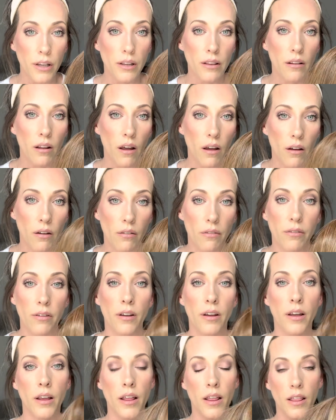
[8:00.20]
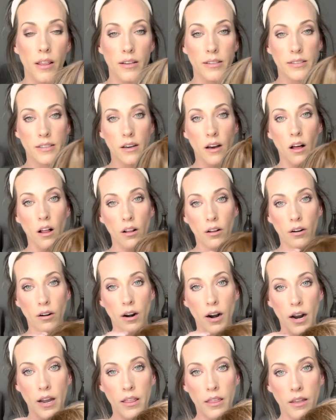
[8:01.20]
love this
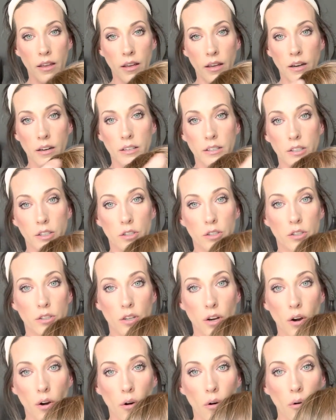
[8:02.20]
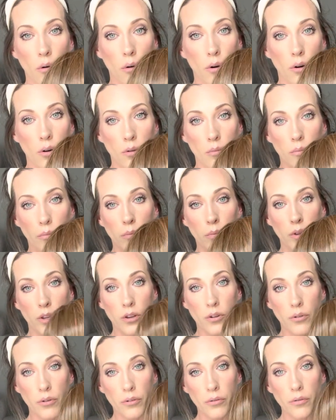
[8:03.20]
color. I think it is so
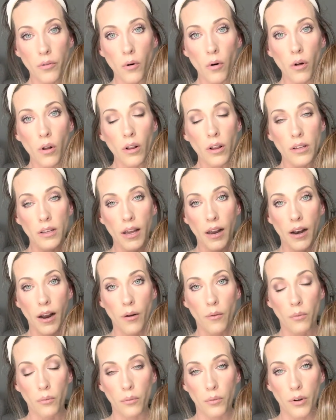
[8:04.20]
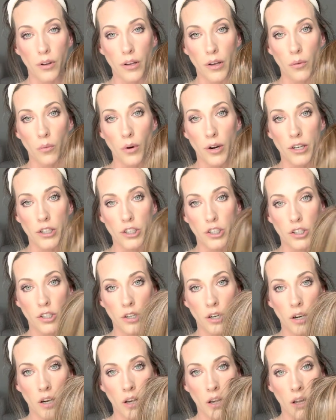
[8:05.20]
beautiful and I really wish
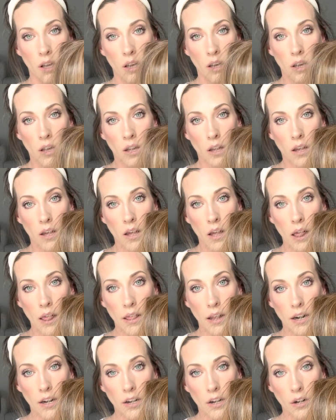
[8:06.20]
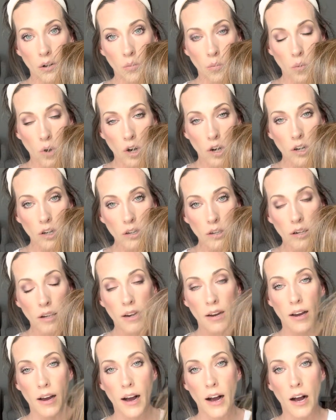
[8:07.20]
that it could work.
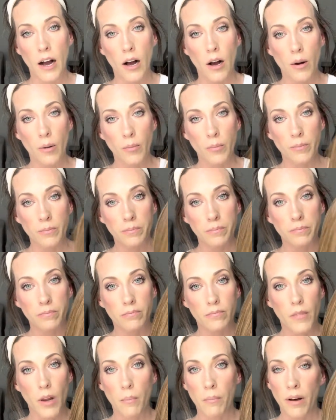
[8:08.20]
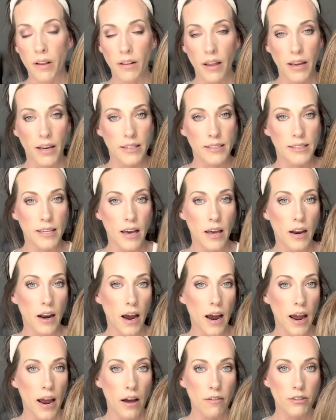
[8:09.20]
But like I said,
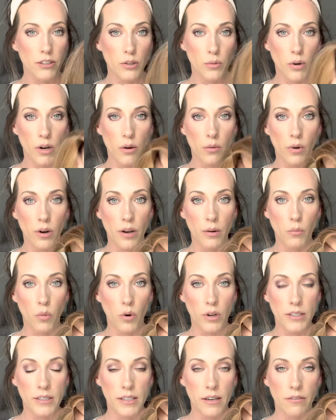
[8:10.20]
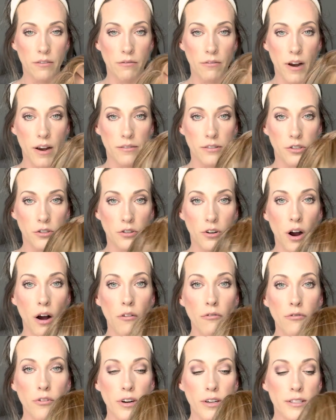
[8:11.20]
I have a 21.75
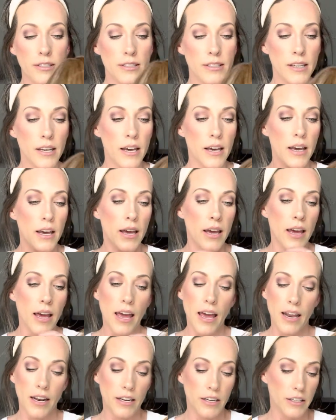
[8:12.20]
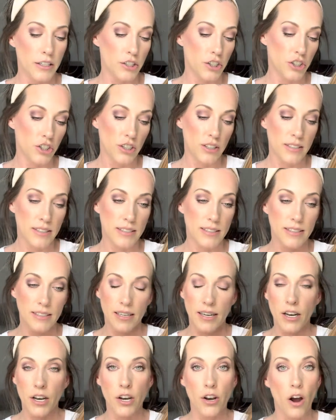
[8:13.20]
circumference and it is just
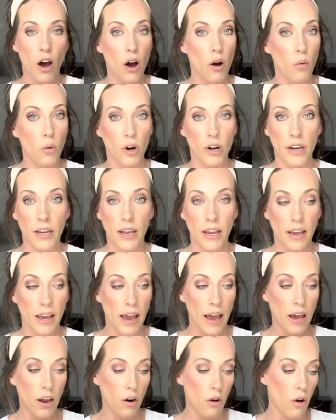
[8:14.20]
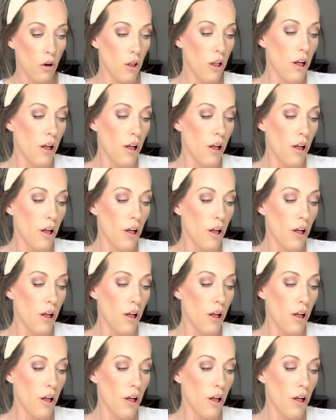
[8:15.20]
not working at all